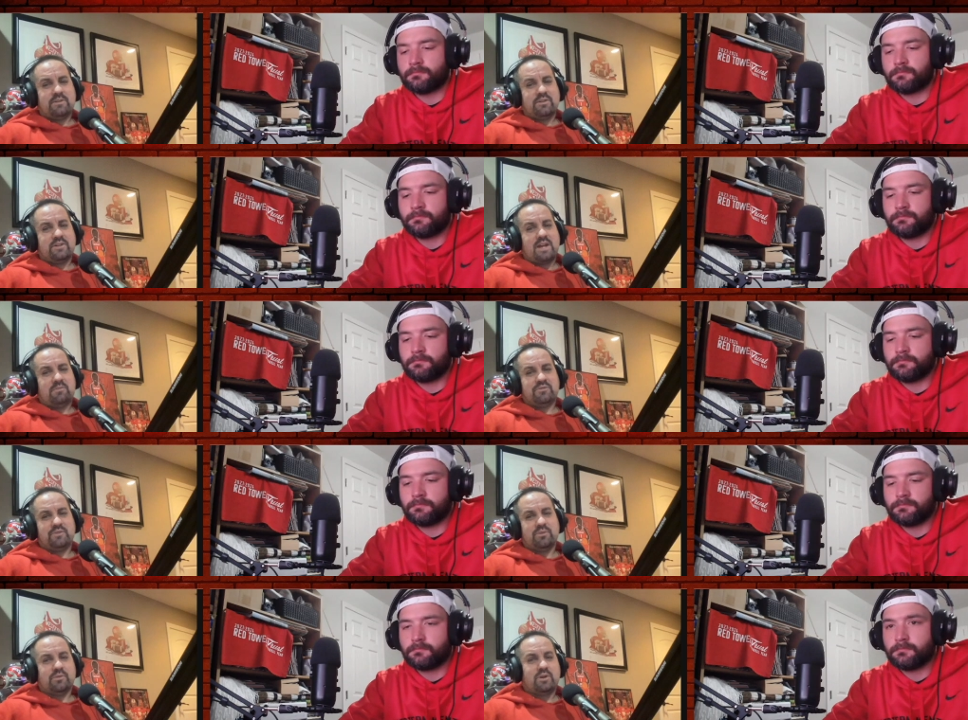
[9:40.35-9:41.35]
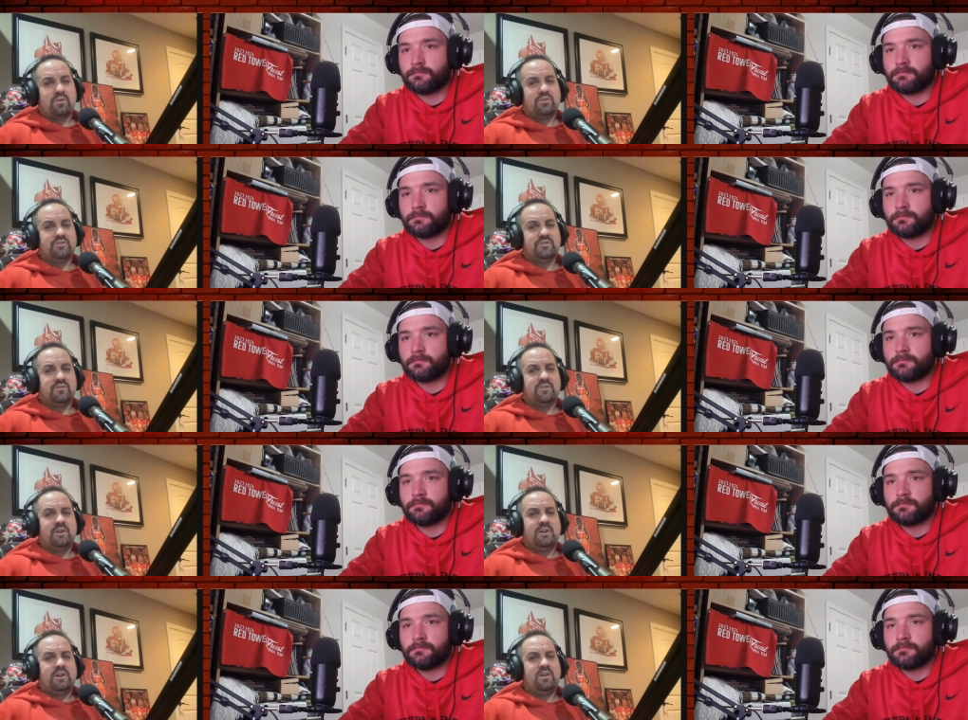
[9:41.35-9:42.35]
Speaker 1: and a good atmosphere, regardless of
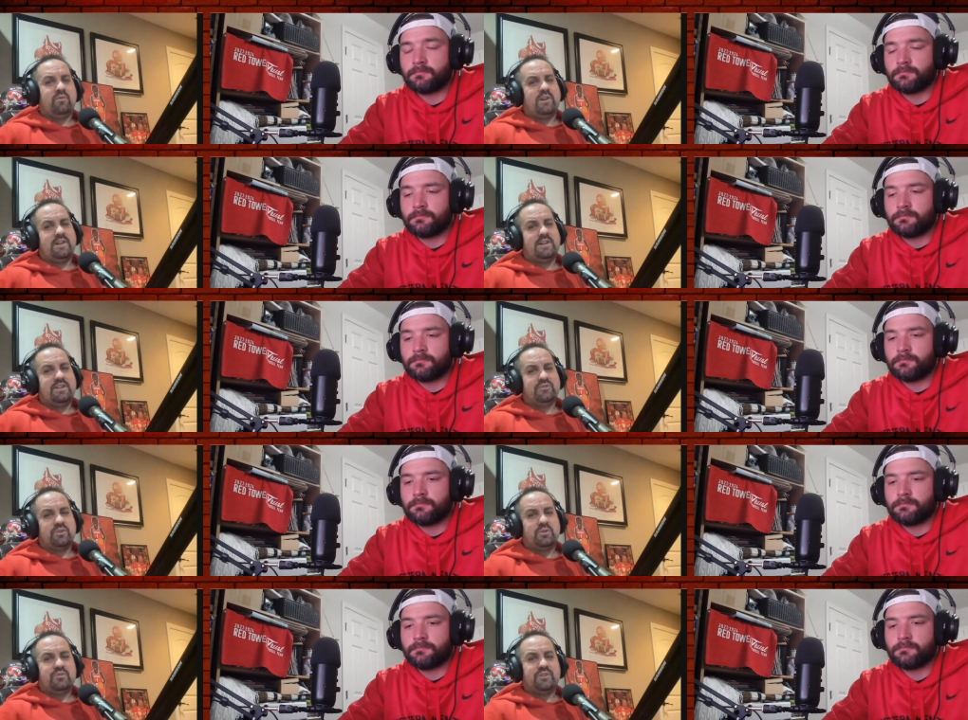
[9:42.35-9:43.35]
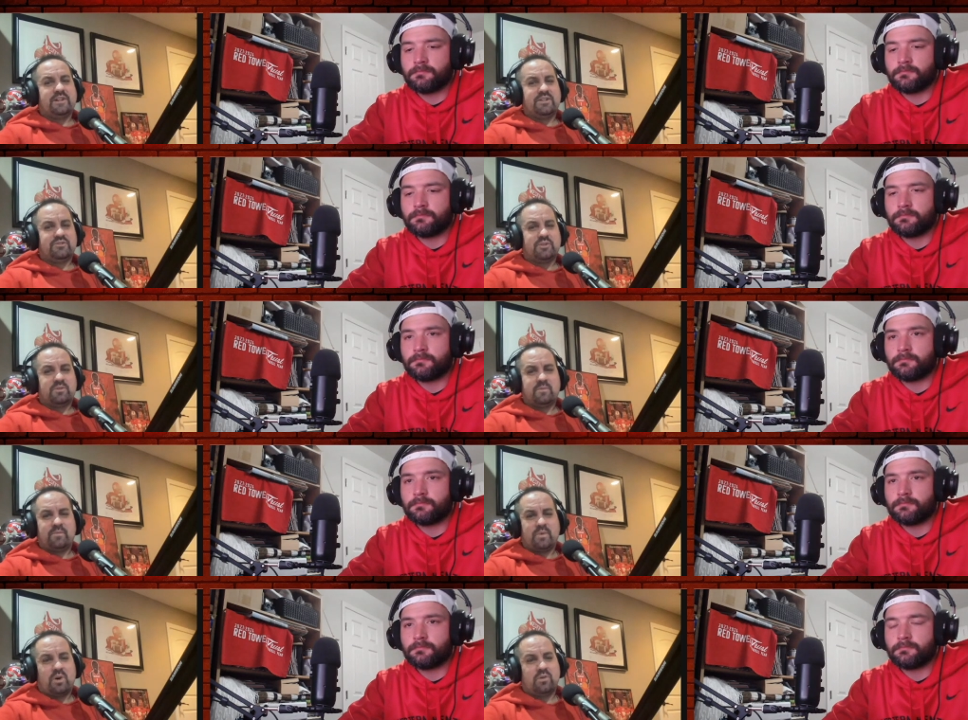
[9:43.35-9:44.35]
of when it is or who it's against. So
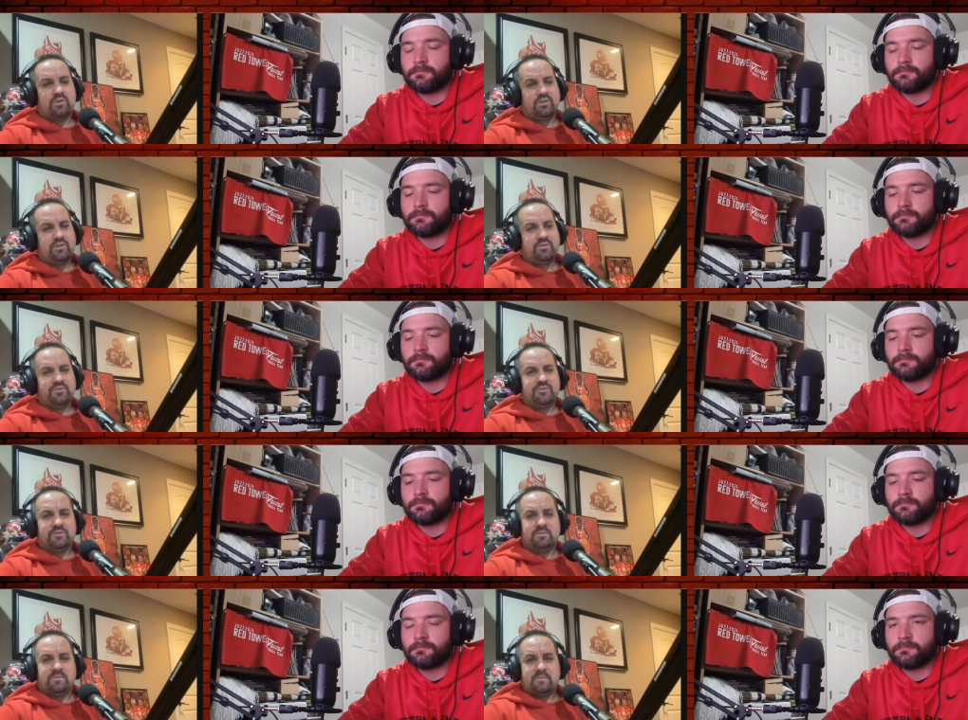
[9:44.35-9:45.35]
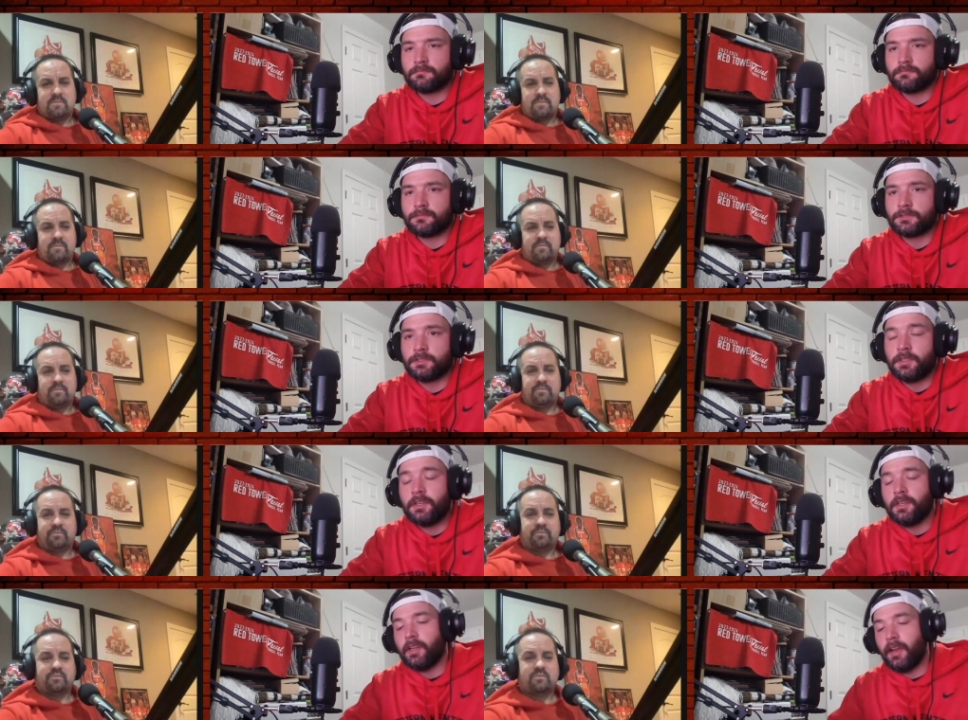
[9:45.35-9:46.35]
all good news.
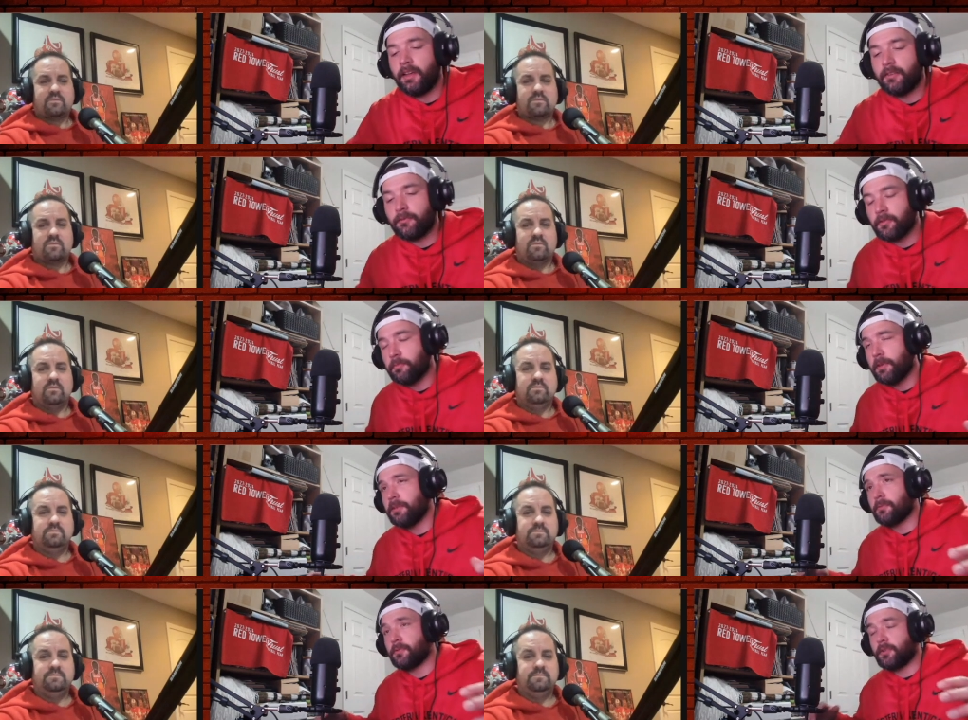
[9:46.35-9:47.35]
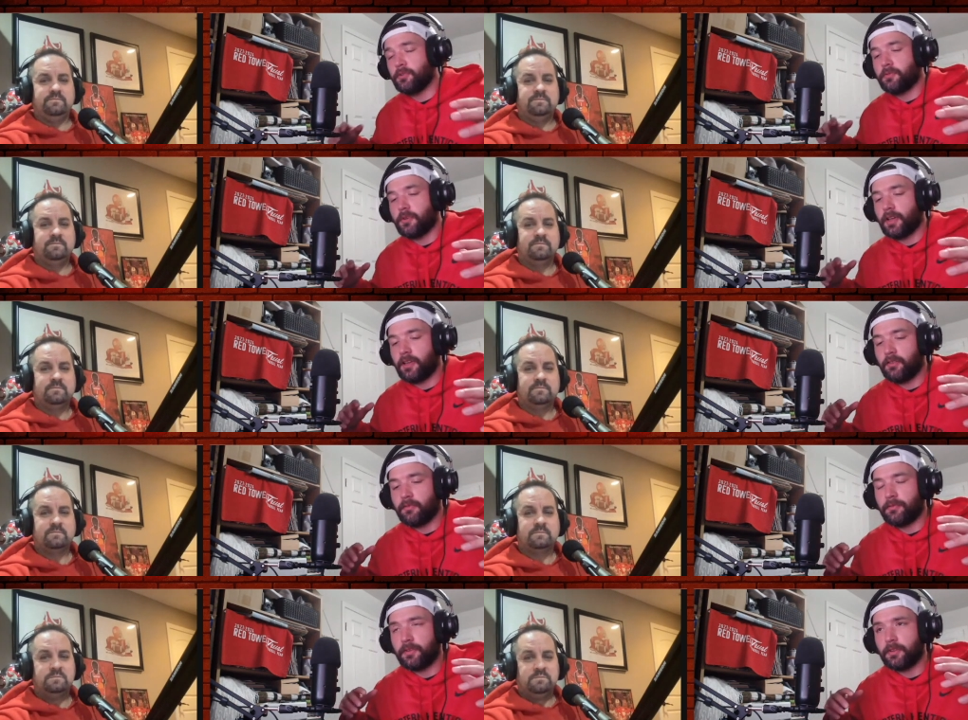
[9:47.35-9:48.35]
Speaker 2: Now, for the people who
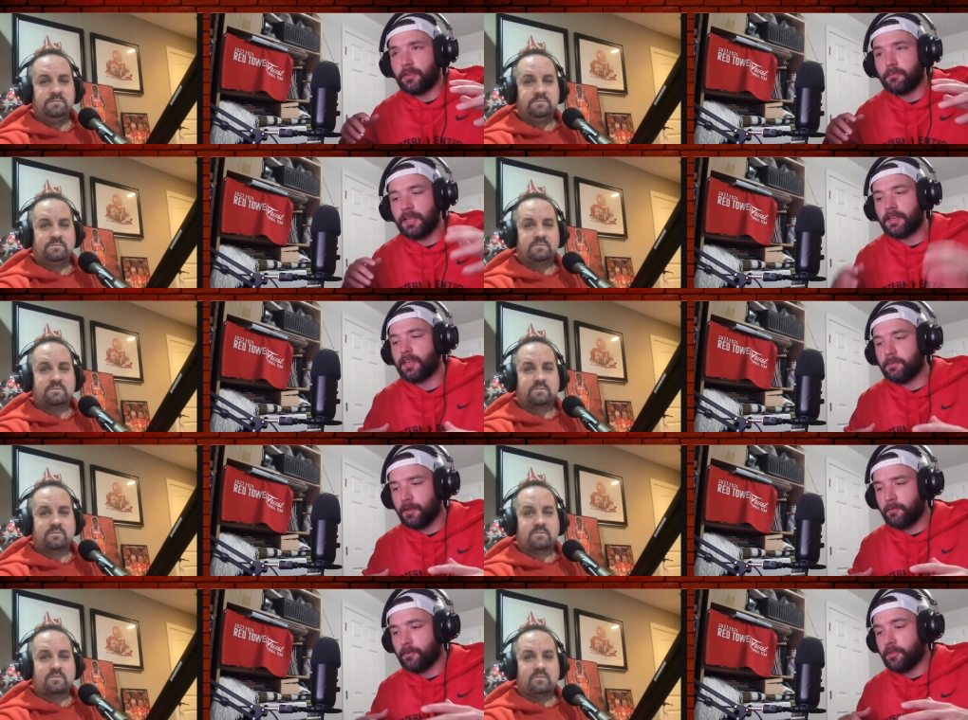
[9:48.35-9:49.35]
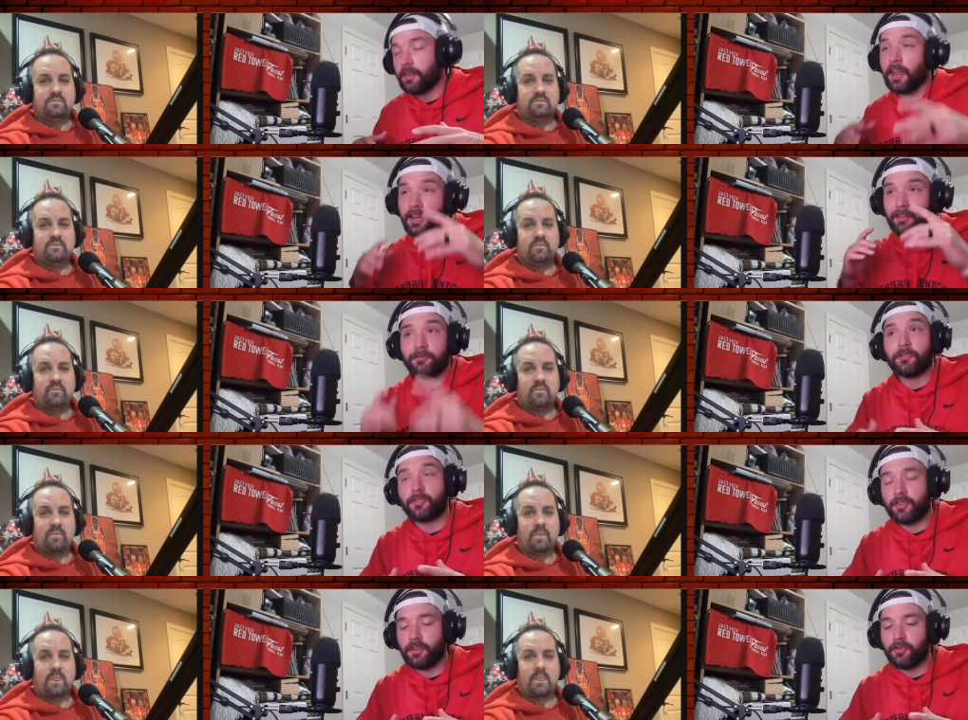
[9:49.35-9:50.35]
have uh, been keeping up with it, and if you're
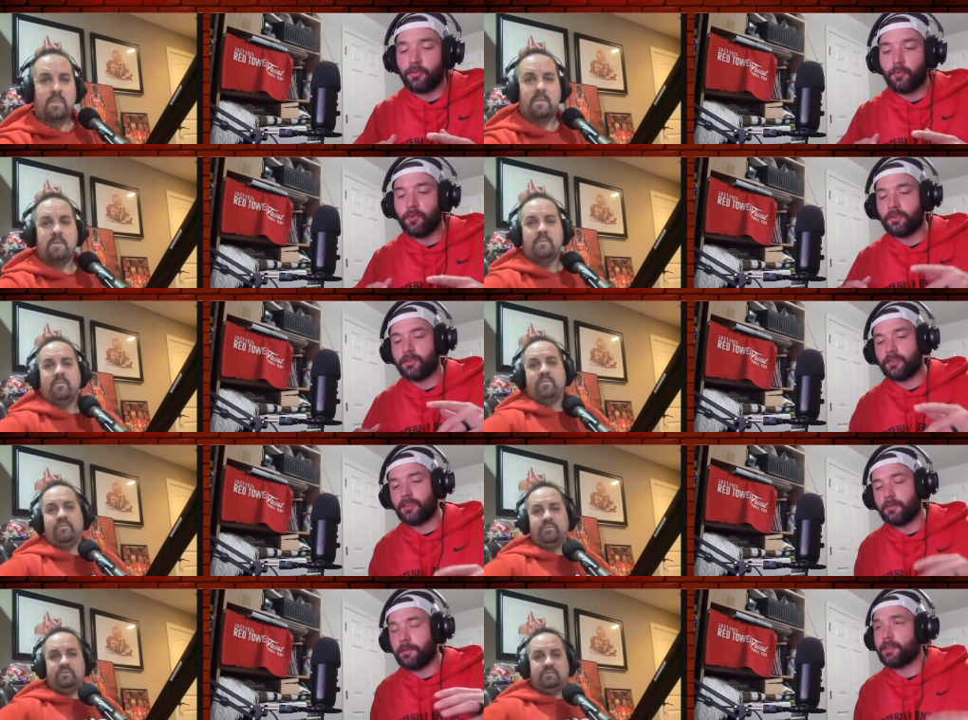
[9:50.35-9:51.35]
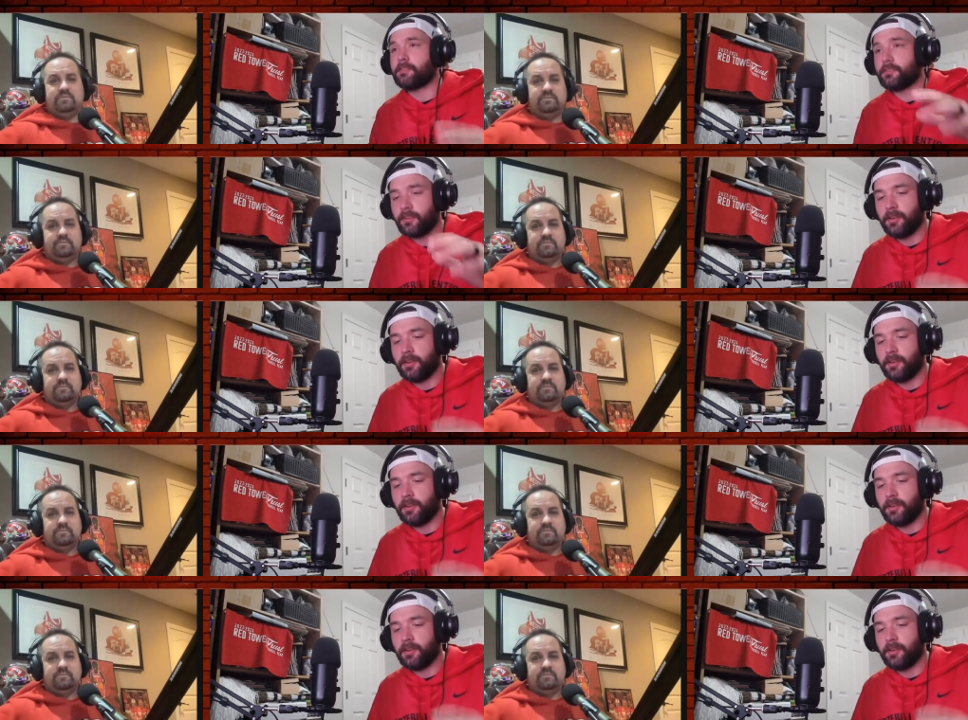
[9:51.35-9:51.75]
still wanting to see pictures and